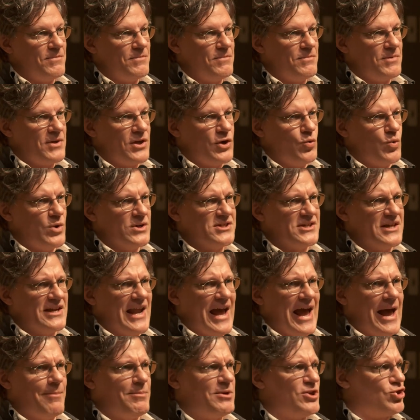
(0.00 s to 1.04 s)
he was an
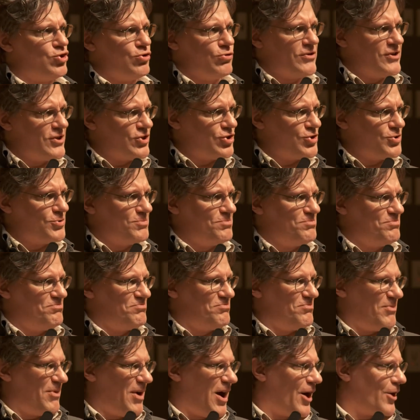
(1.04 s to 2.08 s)
amateurish
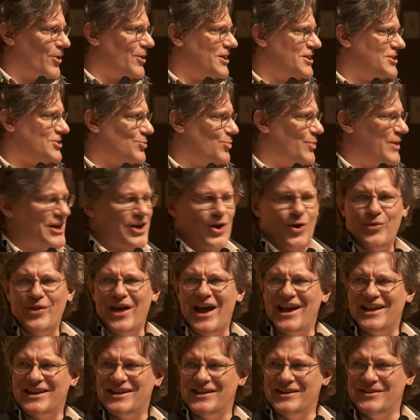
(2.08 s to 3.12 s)
artist. We know
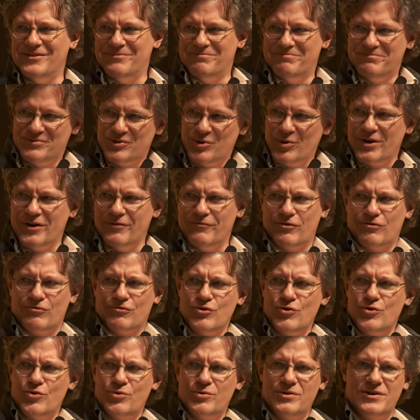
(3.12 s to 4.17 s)
that, uh, sort of
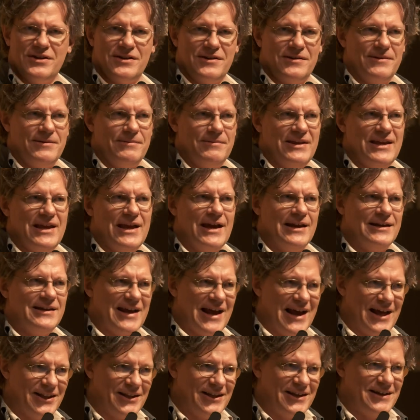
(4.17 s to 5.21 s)
crude. He had
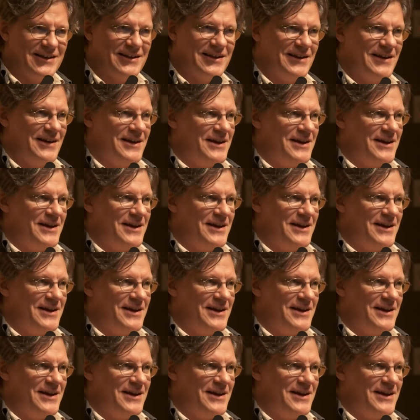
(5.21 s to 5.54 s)
talent.